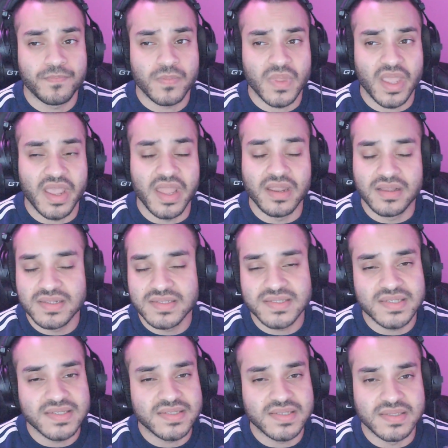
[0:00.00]

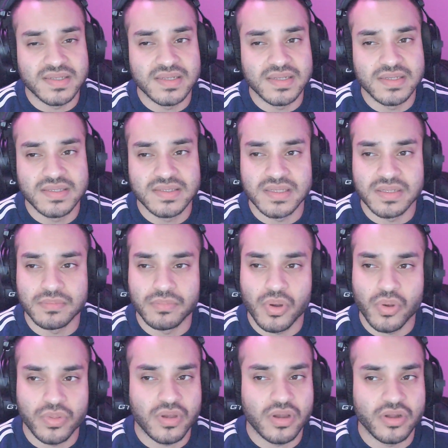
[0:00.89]
Inconsistencies in
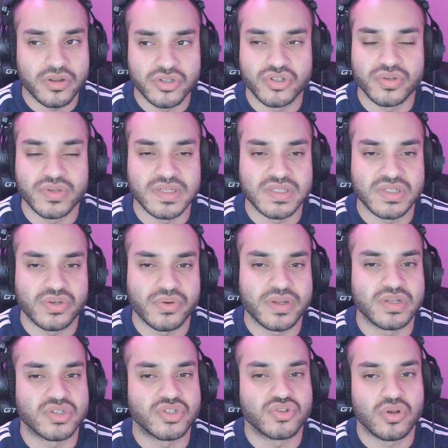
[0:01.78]
both countries create
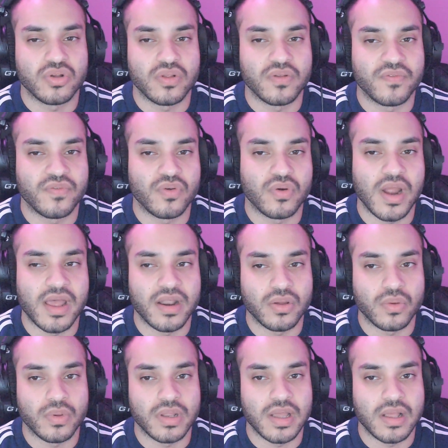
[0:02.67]
a struggle for
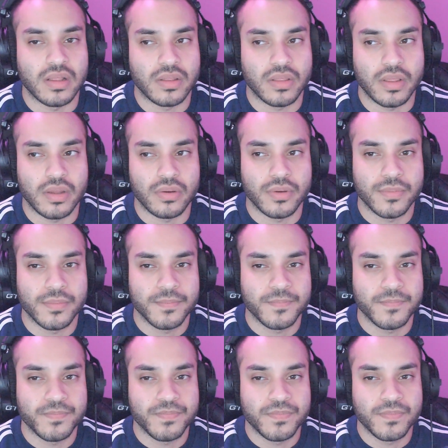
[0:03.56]
adequate healthcare.
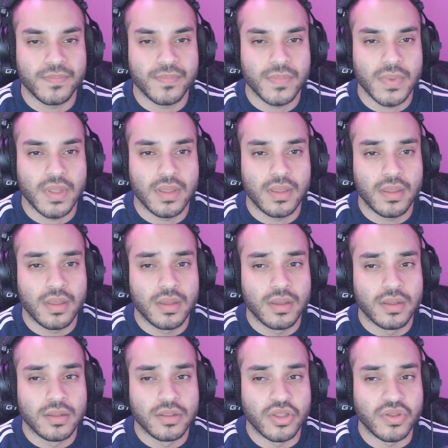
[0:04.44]

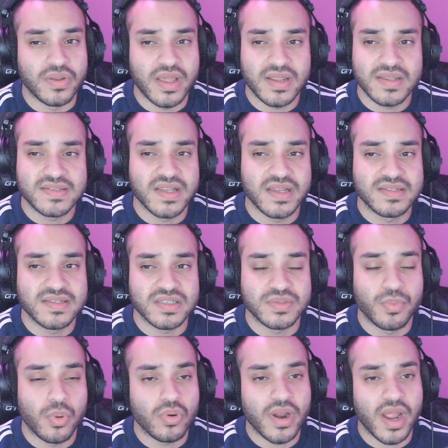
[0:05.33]
The United States has
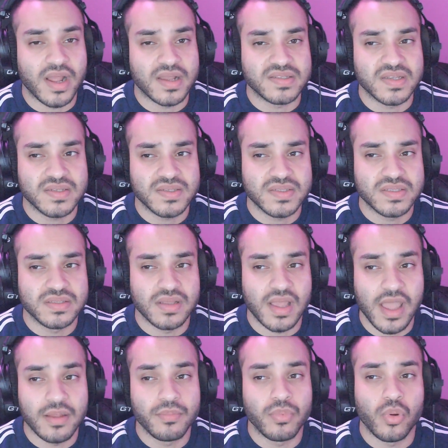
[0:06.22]
poor access
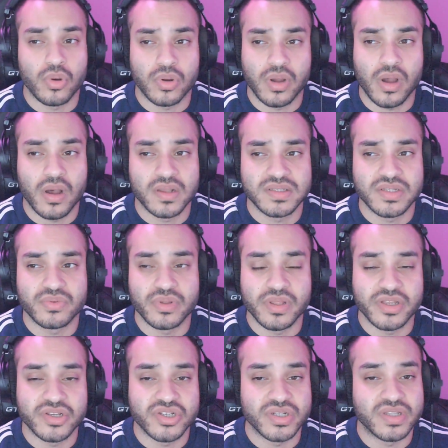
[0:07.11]
and poor cost in
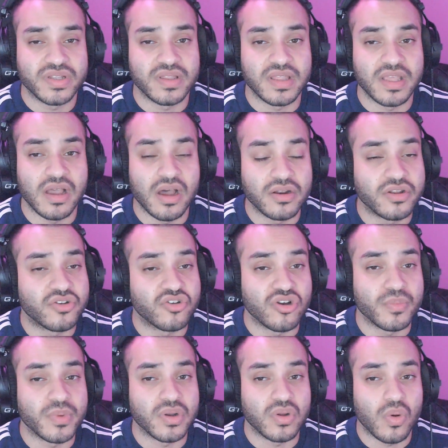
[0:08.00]
relation to the
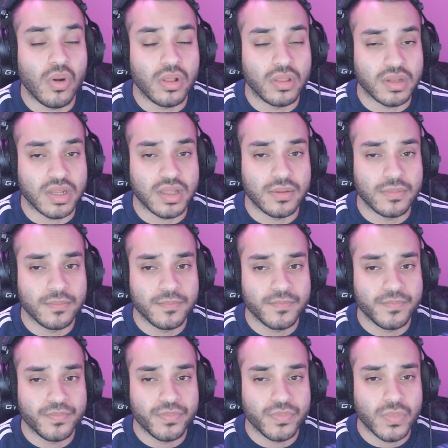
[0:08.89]
undetermined quality,
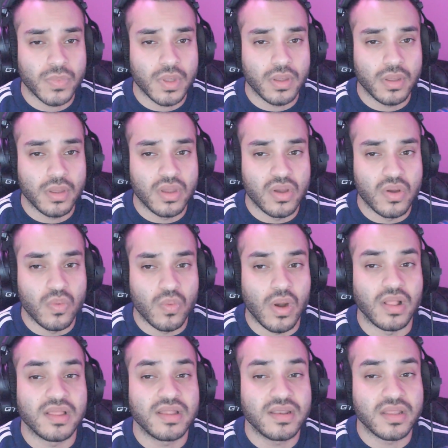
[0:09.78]

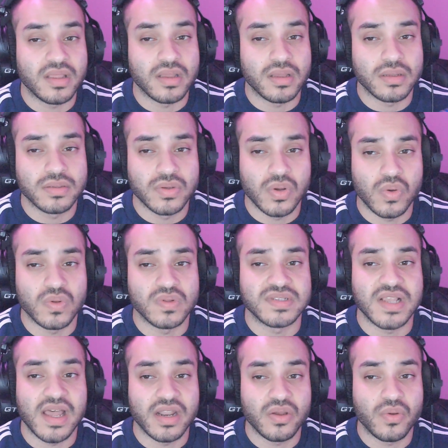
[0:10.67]
while India holds
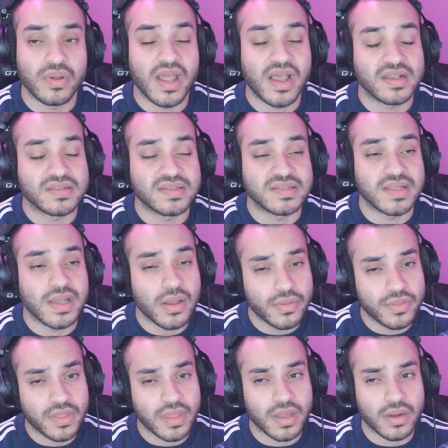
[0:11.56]
adequate access to
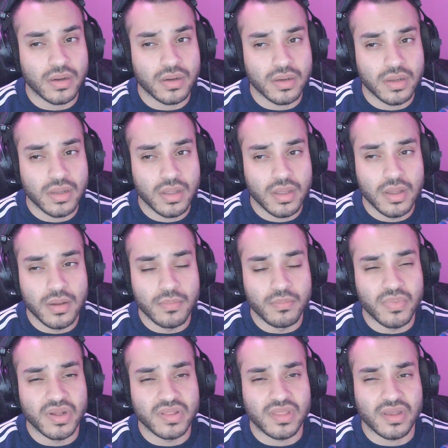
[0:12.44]
healthcare,
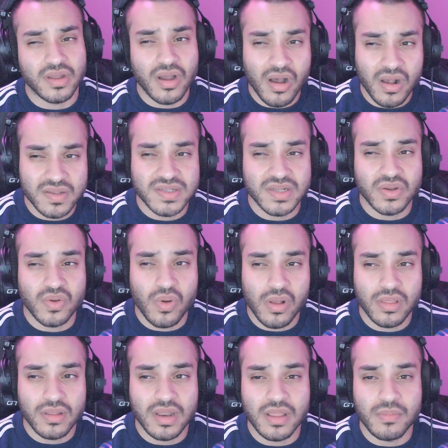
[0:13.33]
but the cost and
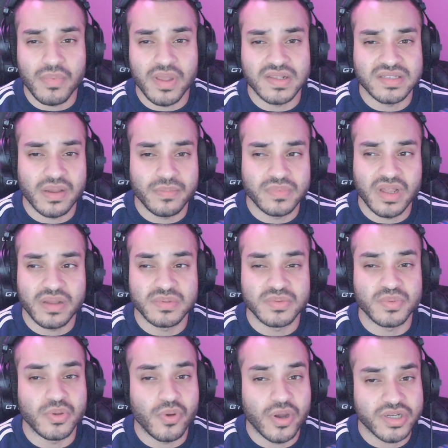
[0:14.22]
quality may sometimes
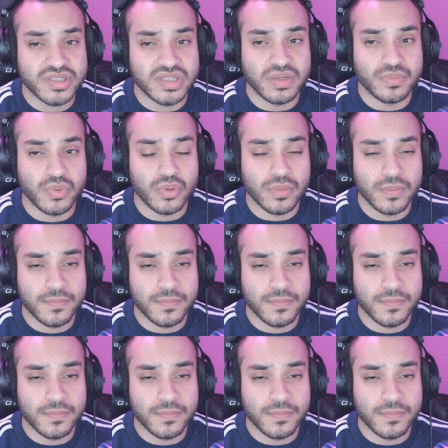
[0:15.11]
be questionable.